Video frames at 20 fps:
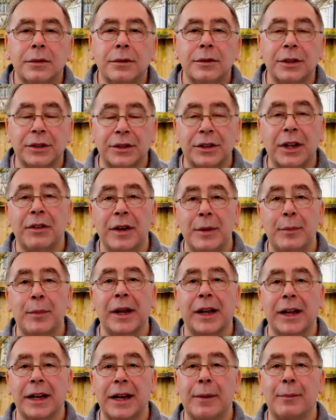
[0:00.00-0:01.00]
it's definitely
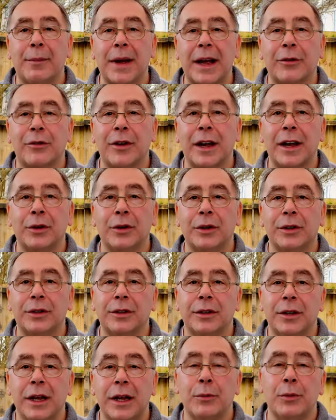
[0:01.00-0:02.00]
picking up background noise.
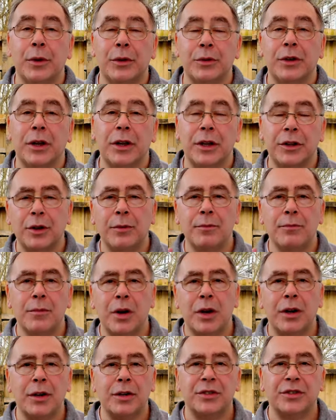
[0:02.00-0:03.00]
It will do. It's on
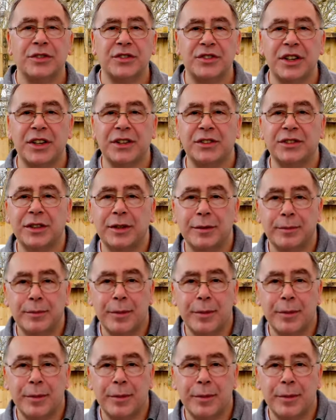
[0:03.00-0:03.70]
minus six at the